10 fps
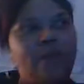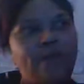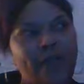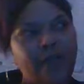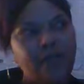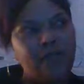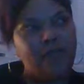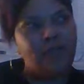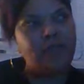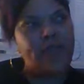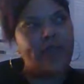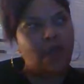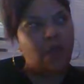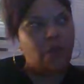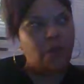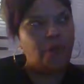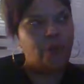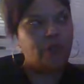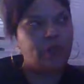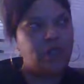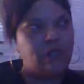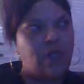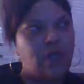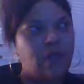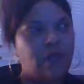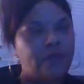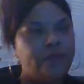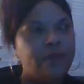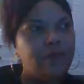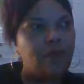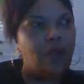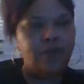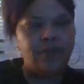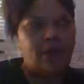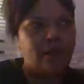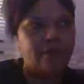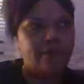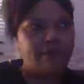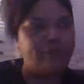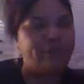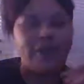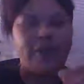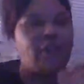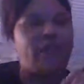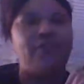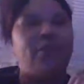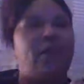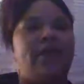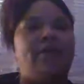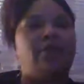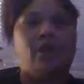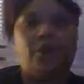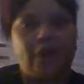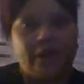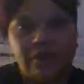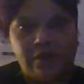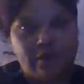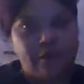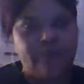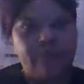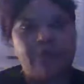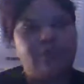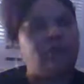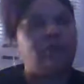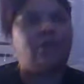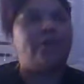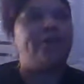My father was sitting outside on the porch with his dog. Our dog. Pierce crazy butt named dog Pierce, Lord. It was a girl.